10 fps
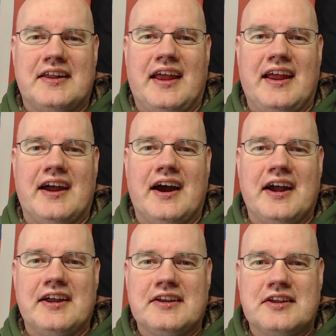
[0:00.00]
AI
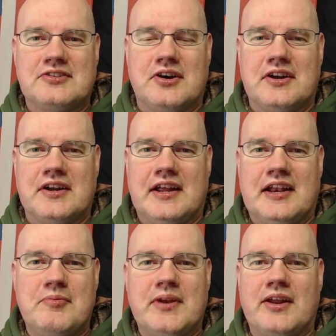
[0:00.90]
is going to
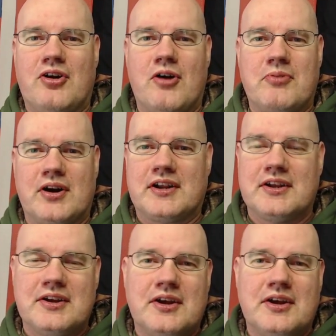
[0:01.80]
eliminate homework,